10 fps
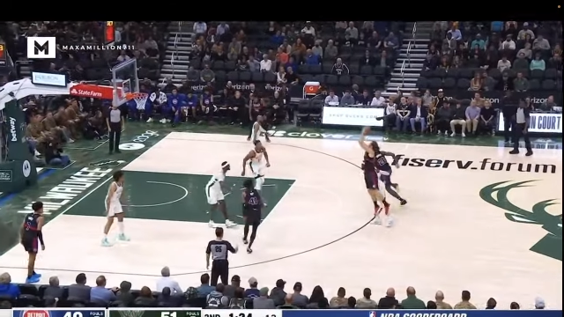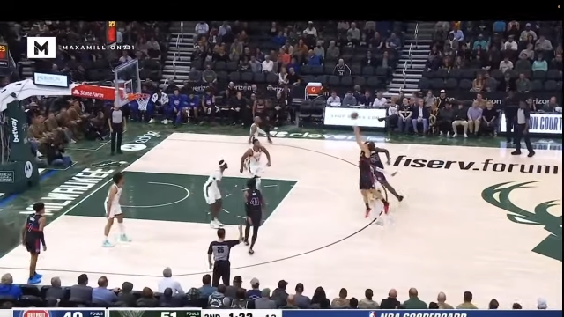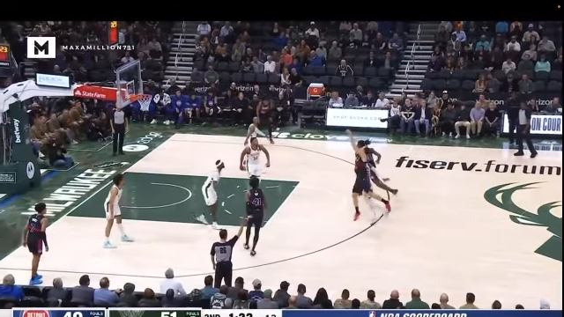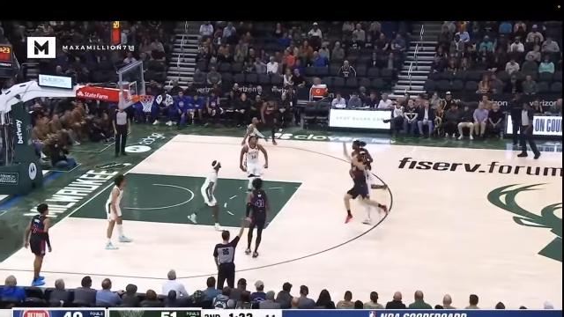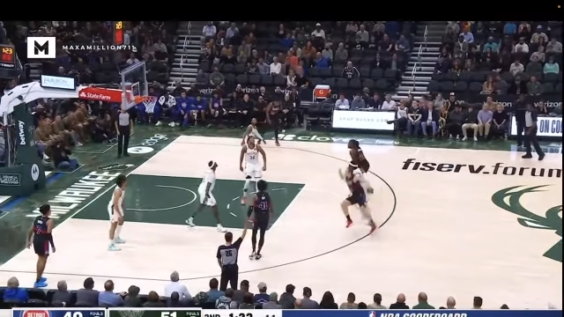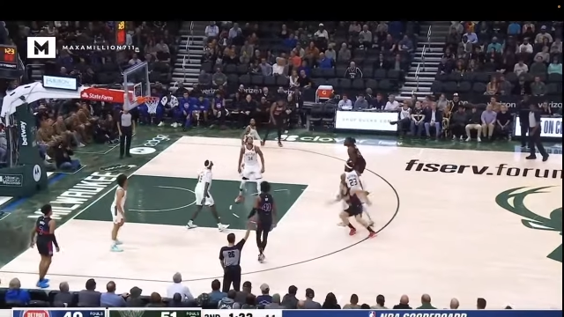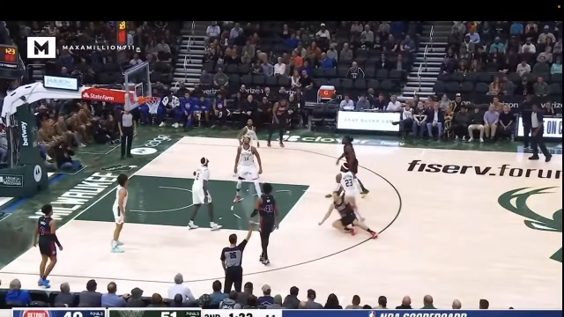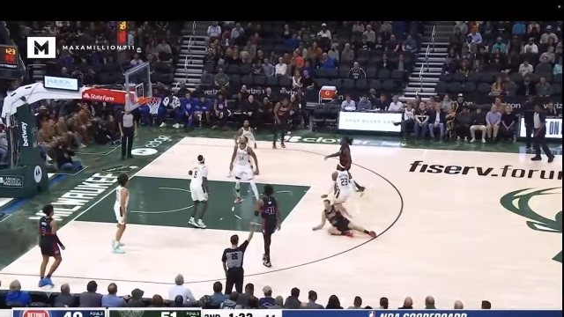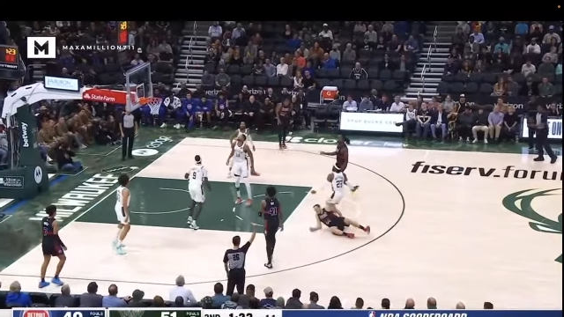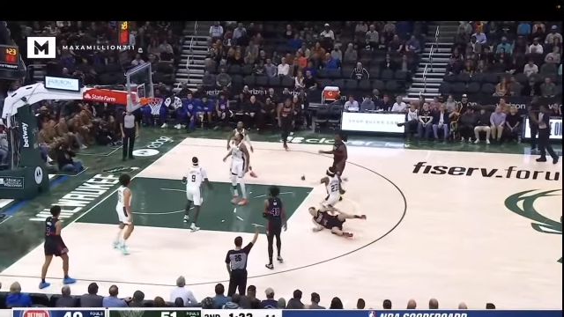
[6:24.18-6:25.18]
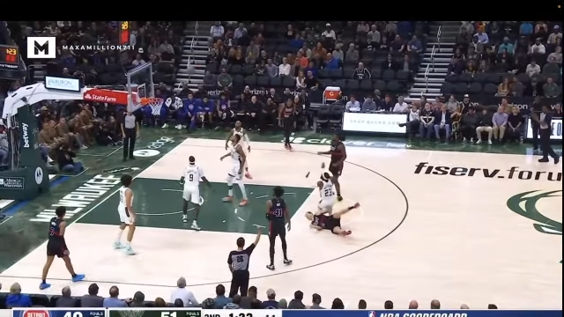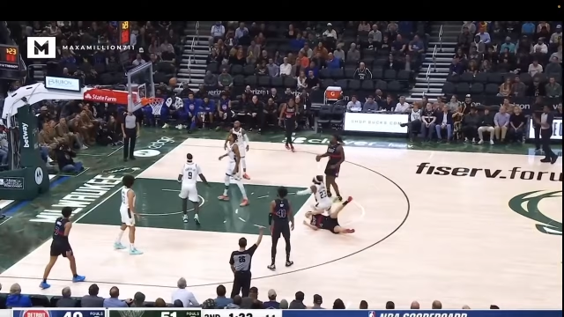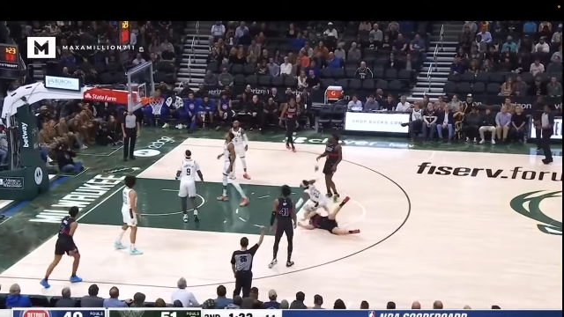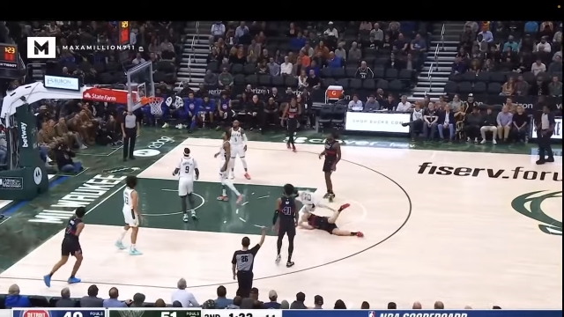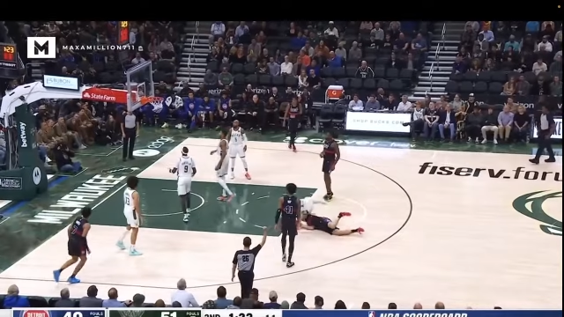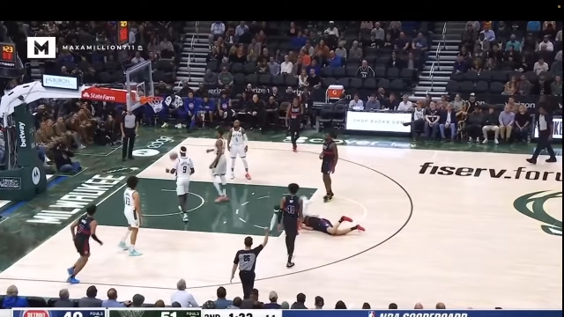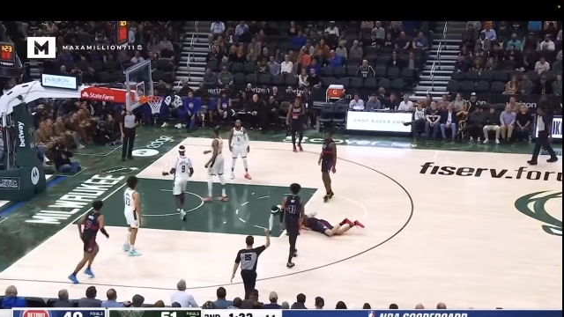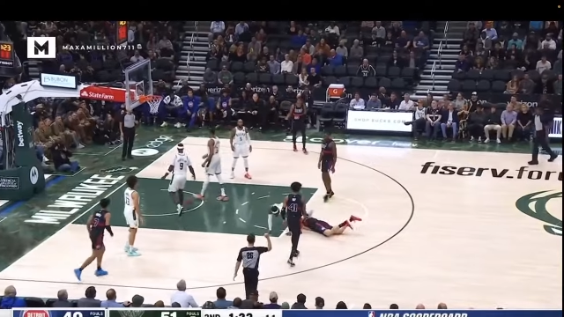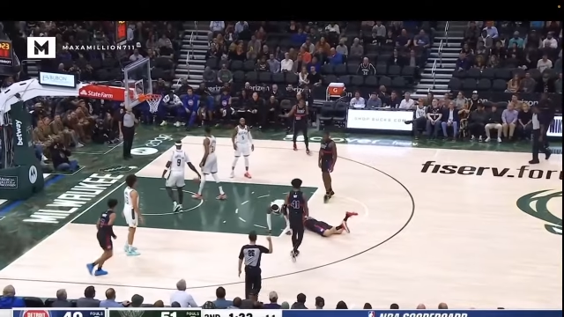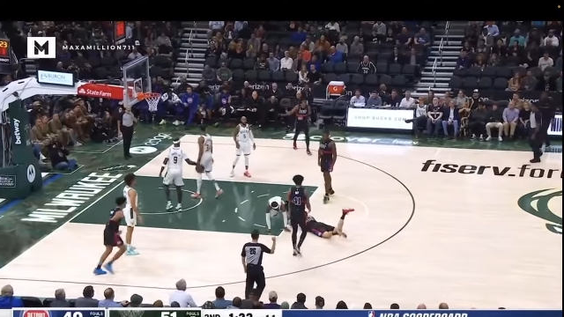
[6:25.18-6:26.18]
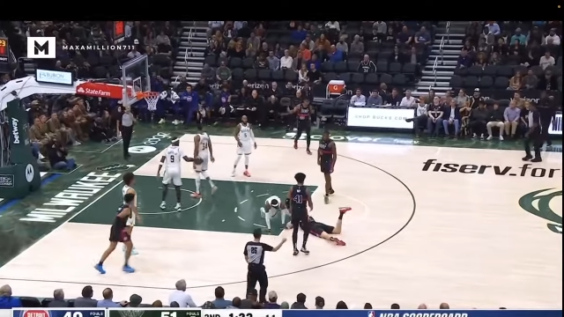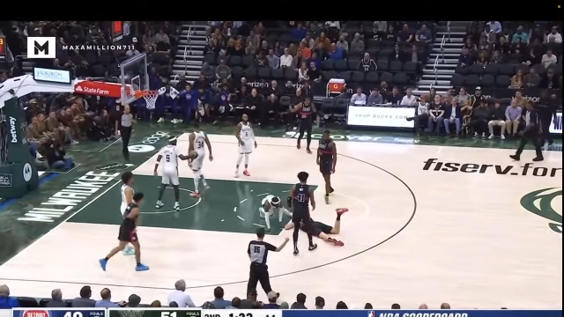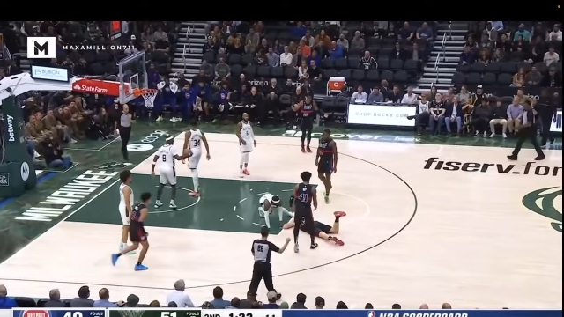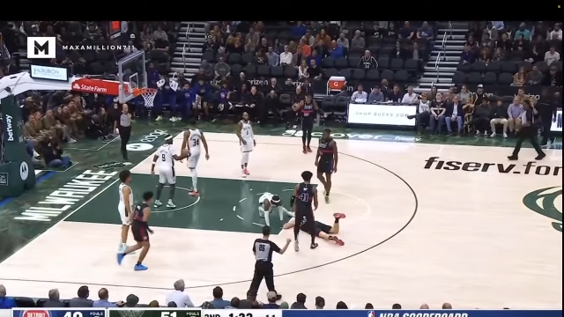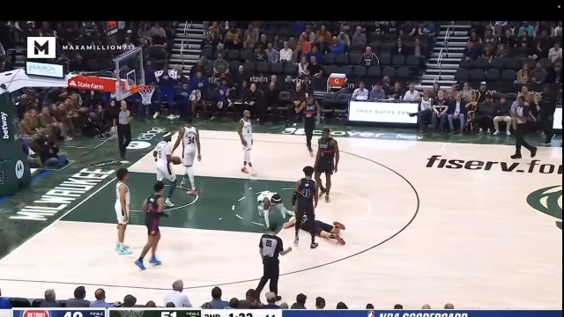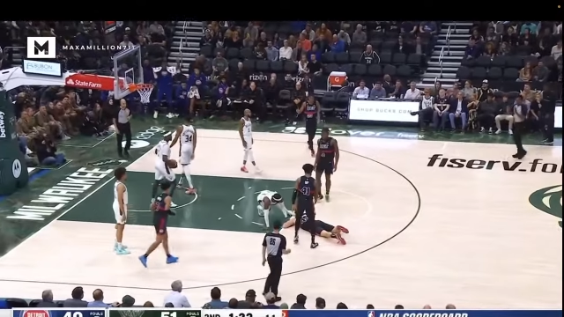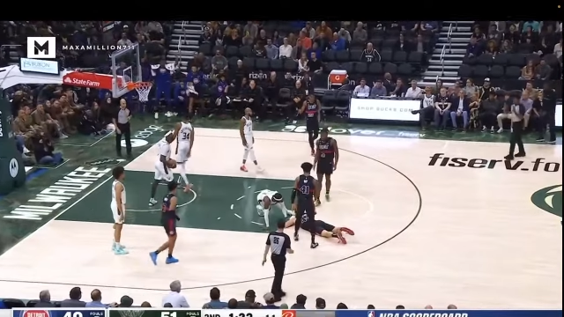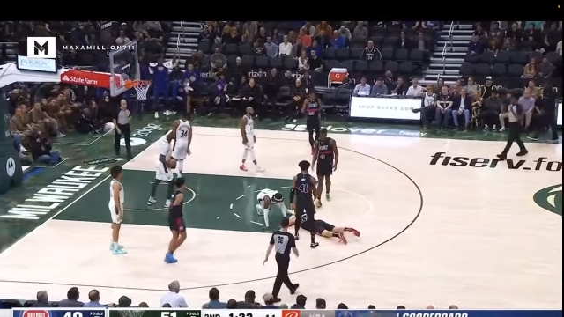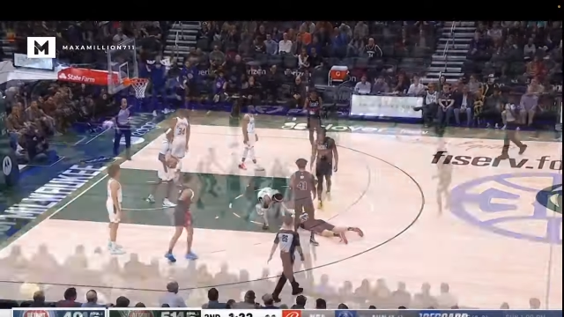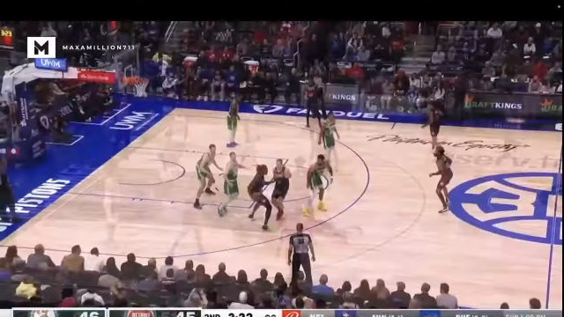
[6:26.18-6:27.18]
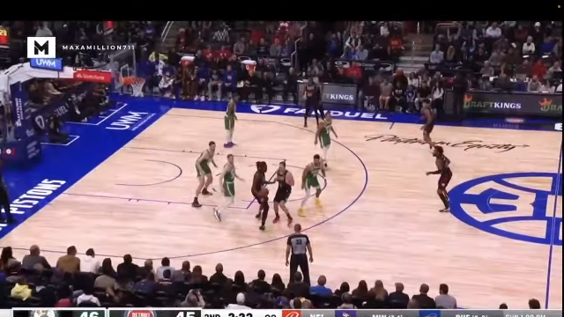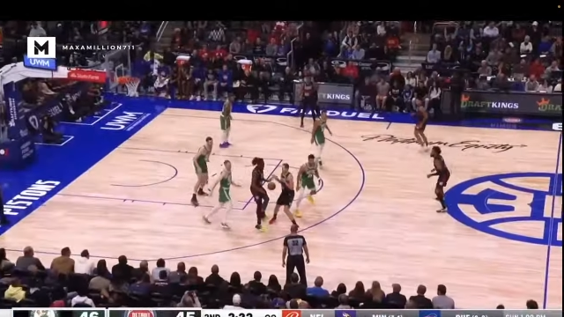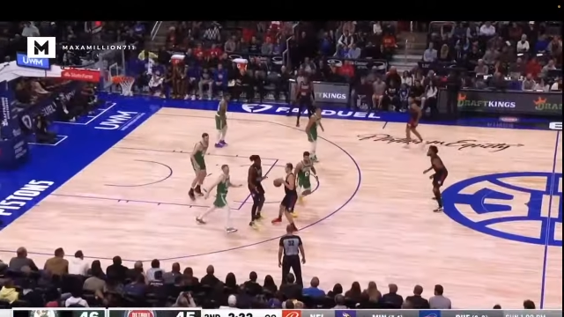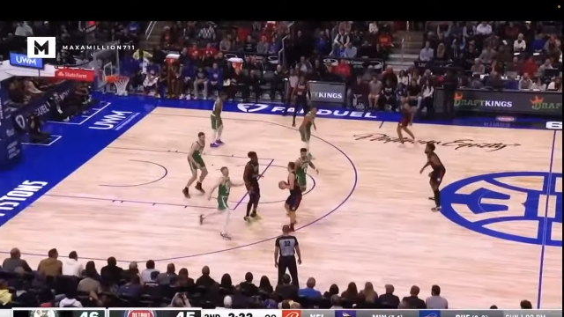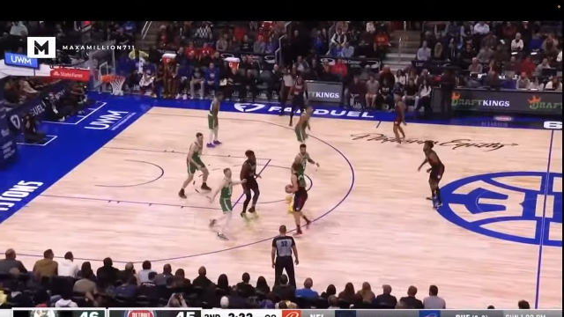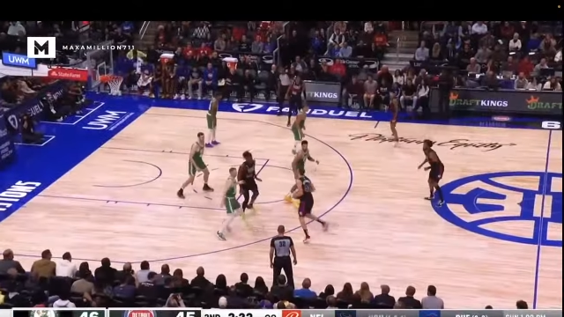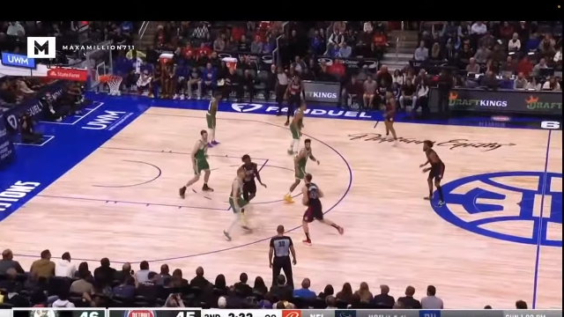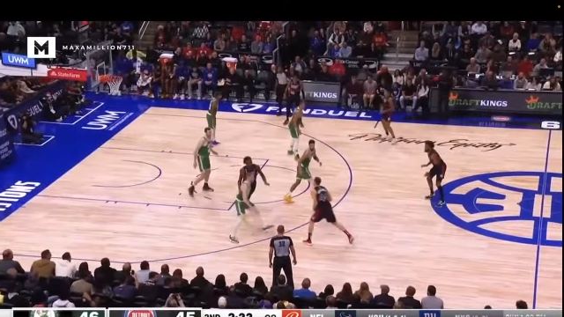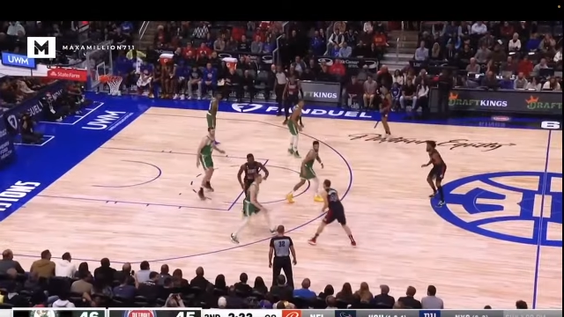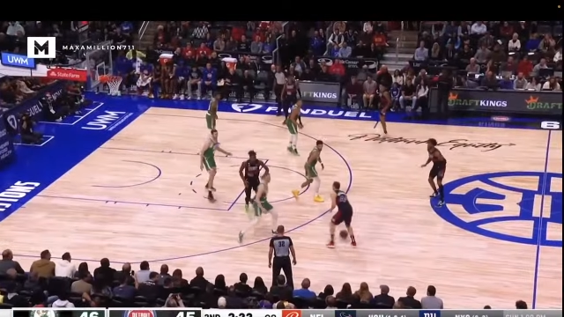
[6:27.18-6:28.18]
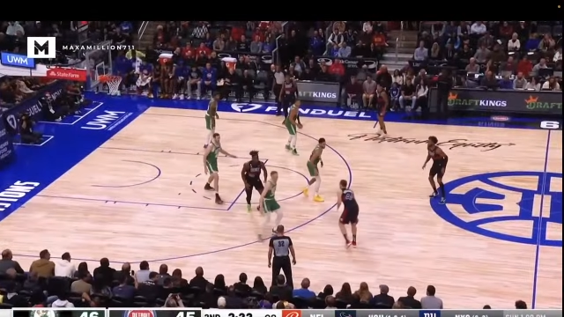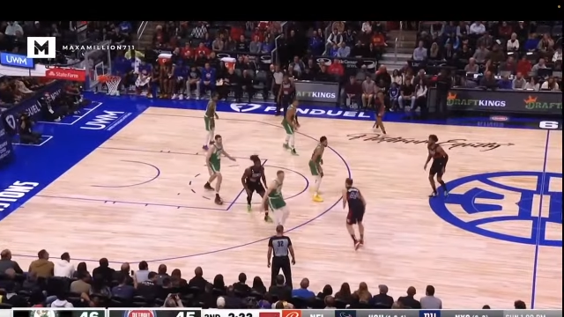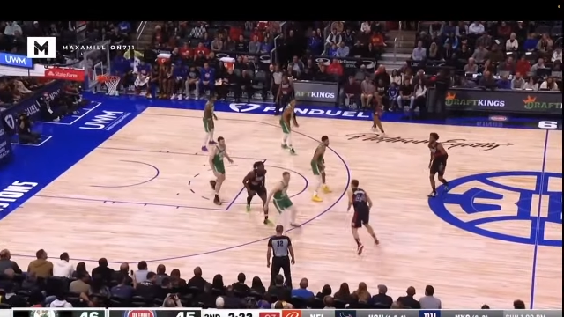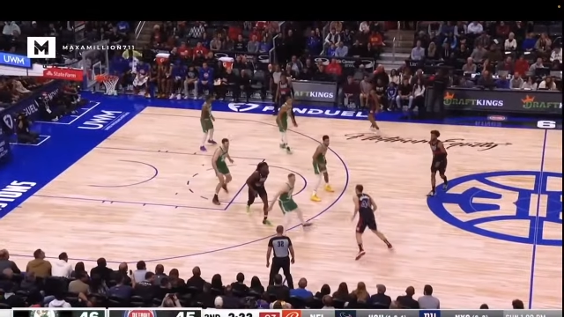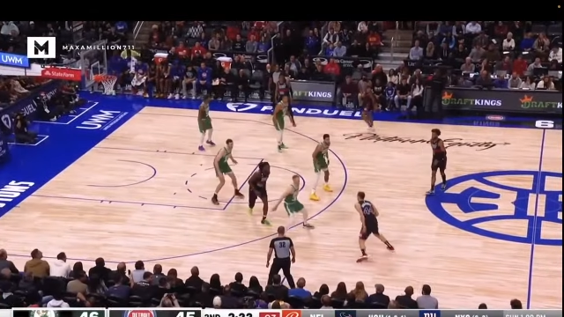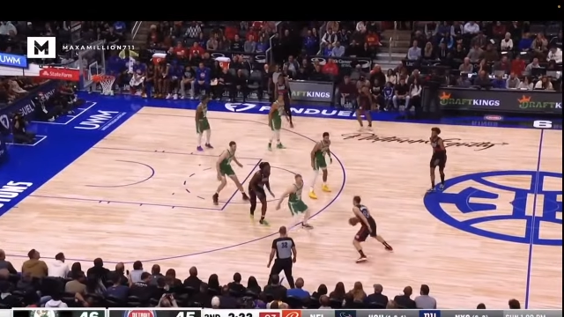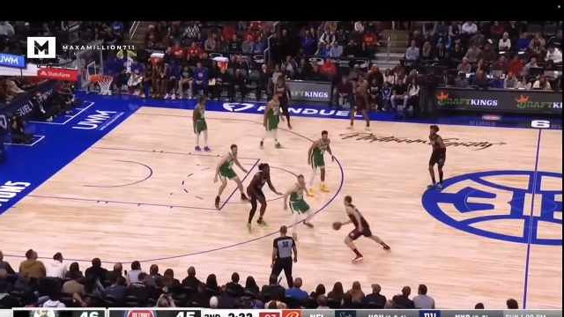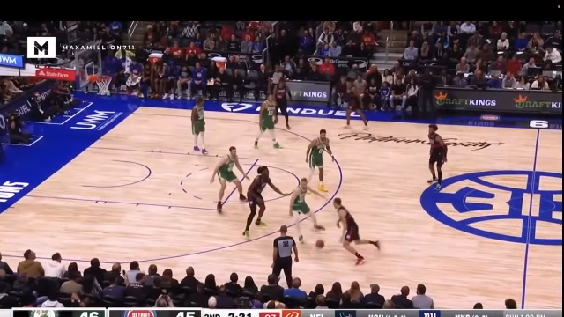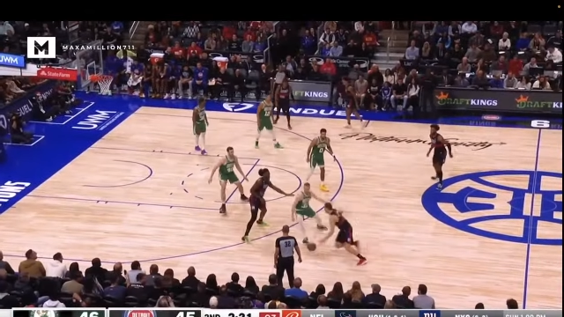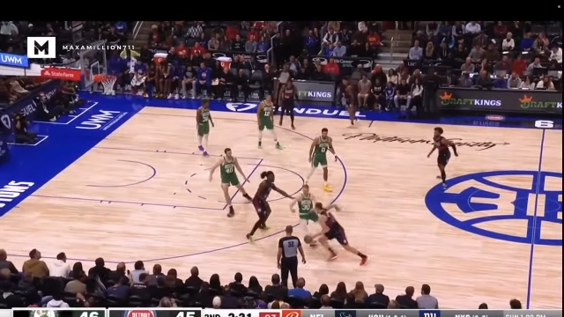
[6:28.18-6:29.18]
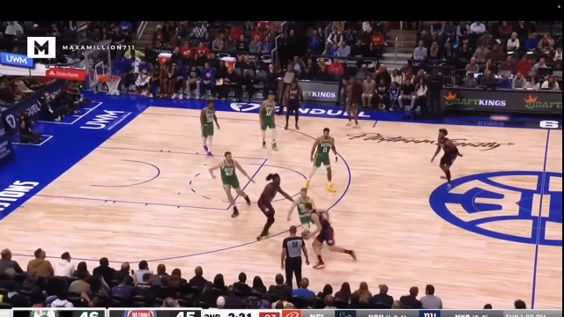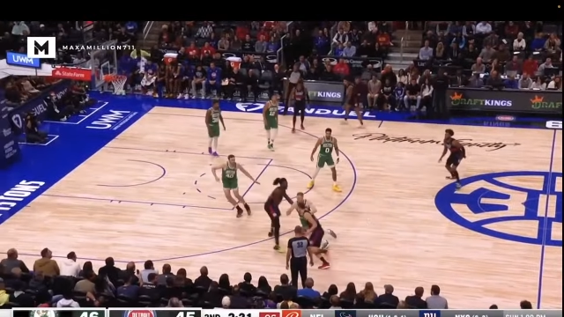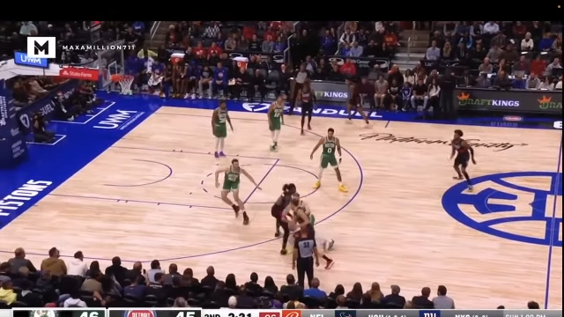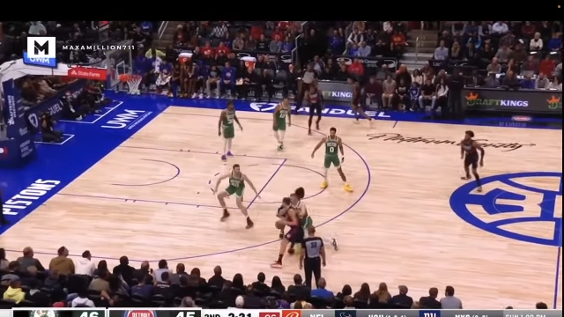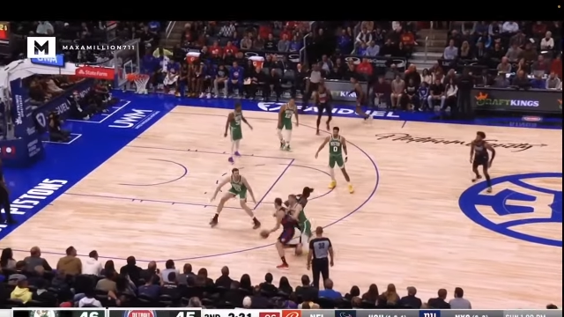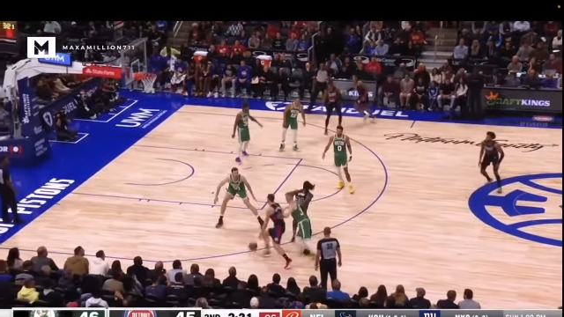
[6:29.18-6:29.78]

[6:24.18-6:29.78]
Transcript: (no speaker visible)